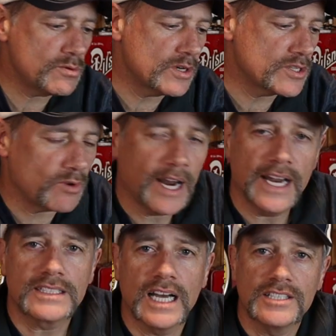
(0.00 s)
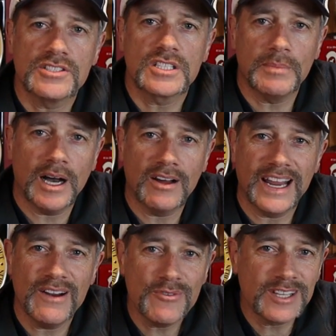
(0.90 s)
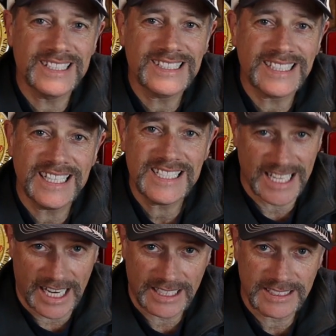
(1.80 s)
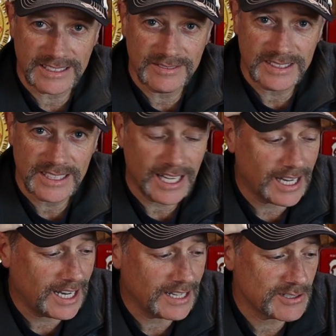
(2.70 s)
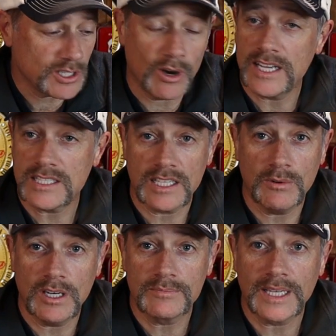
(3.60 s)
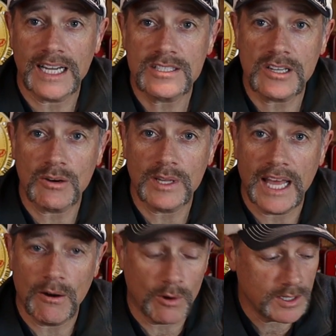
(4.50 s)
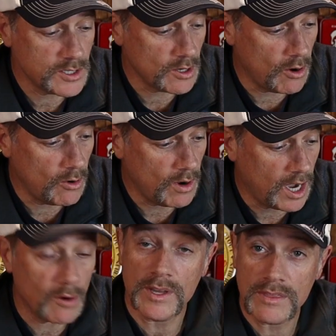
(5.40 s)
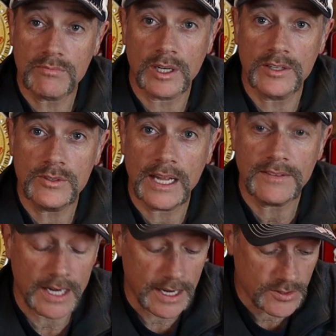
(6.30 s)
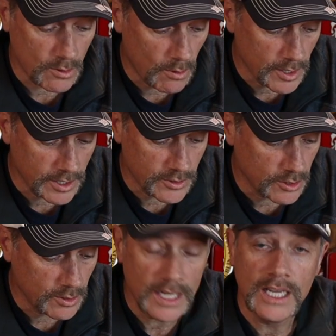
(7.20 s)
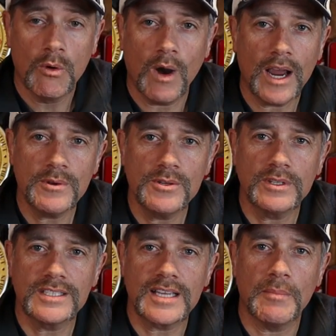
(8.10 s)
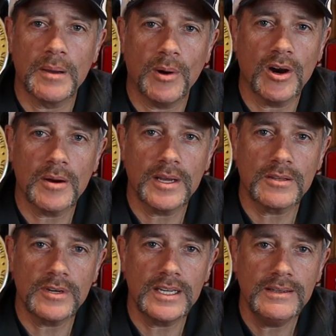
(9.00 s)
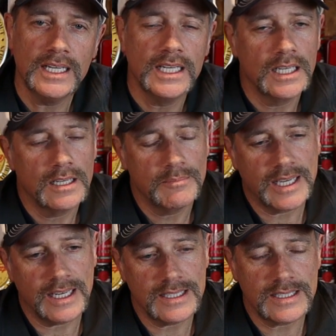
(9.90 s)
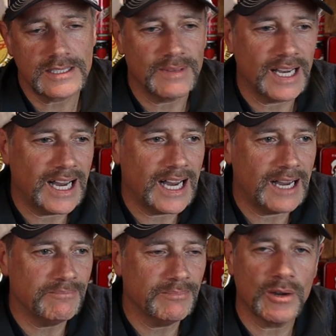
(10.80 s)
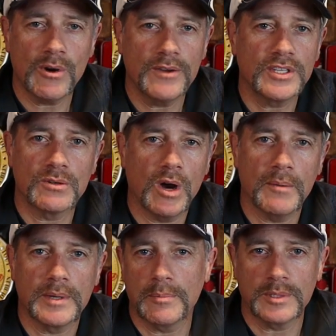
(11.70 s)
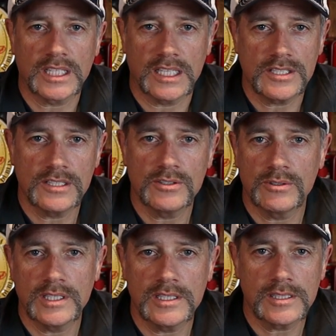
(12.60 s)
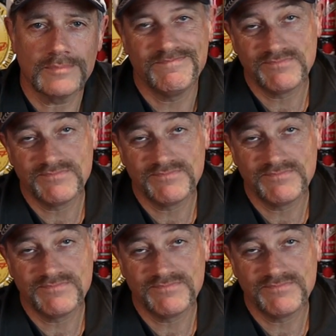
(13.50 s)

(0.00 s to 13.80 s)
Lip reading: was ranked on just about every list I checked. So I said, well, got to start with that one. So we're going to do that today. So what we're going to do, why are we doing this at my bar, by the way? Because my wife didn't want me up in the kitchen doing this.